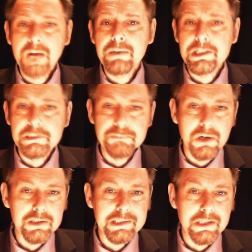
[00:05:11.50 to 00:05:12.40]
coalition
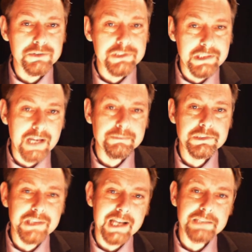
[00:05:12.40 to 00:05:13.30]
policy on
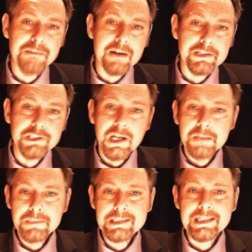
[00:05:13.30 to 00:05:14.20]
same-sex marriage,
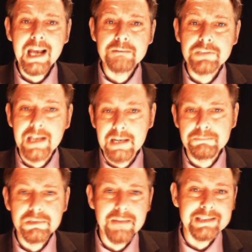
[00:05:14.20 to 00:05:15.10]
Mr Cameron
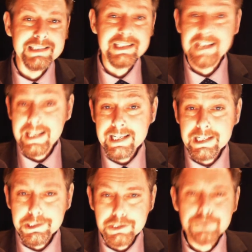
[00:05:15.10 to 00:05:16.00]
implemented an
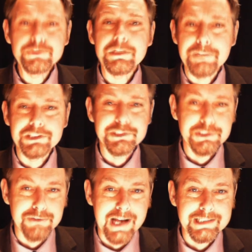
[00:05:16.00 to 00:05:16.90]
EU
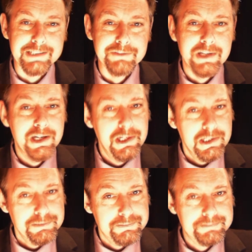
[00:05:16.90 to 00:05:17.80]
Commission directive,
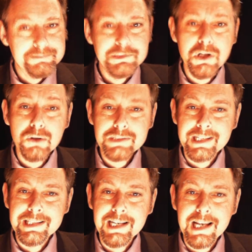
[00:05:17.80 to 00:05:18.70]
not
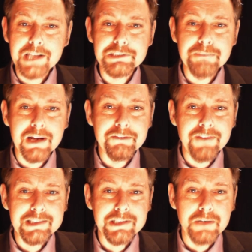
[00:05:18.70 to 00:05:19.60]
in the election
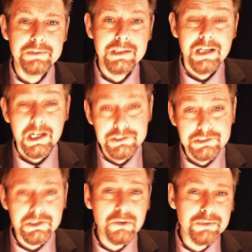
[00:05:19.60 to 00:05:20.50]
manifesto, and
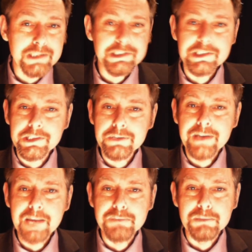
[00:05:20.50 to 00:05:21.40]
sold it to the
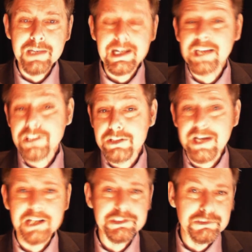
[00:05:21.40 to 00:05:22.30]
UK public as a
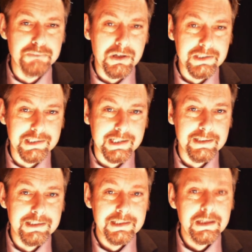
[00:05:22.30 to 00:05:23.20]
national policy.